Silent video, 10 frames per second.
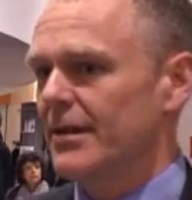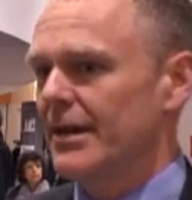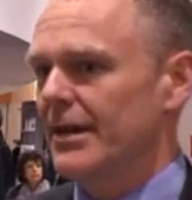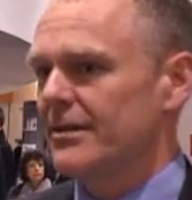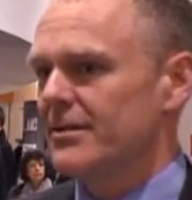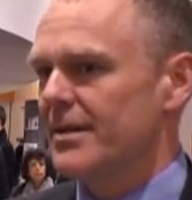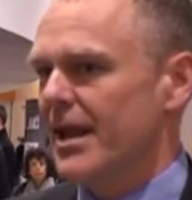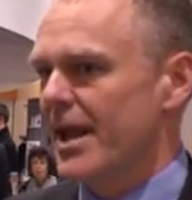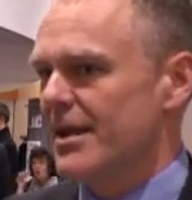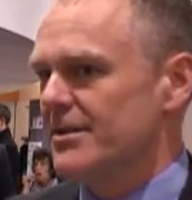it
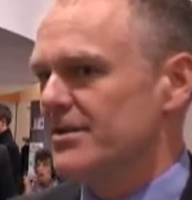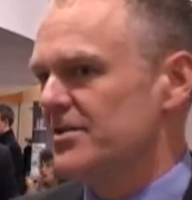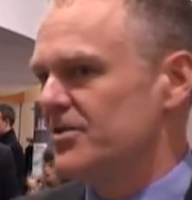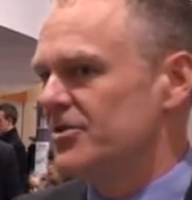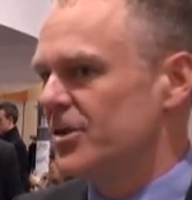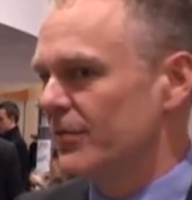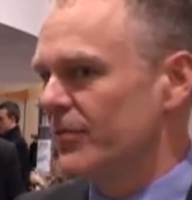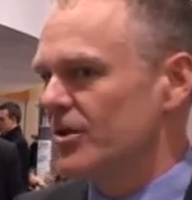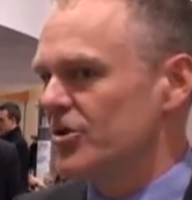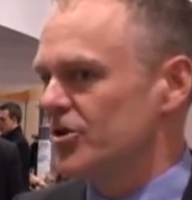has different